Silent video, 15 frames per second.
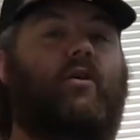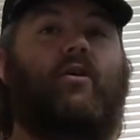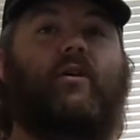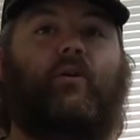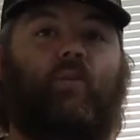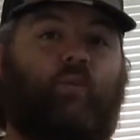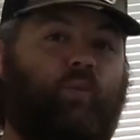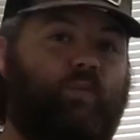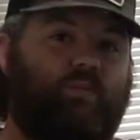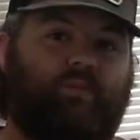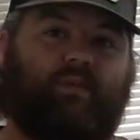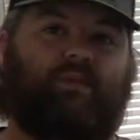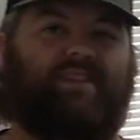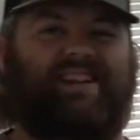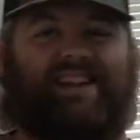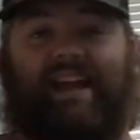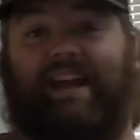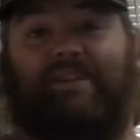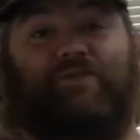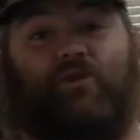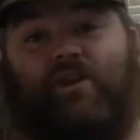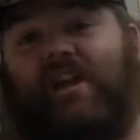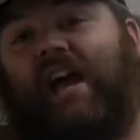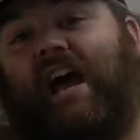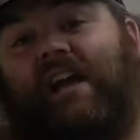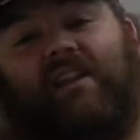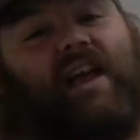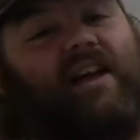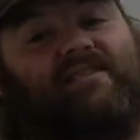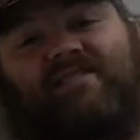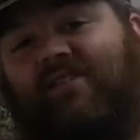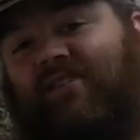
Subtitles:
or if your cat likes to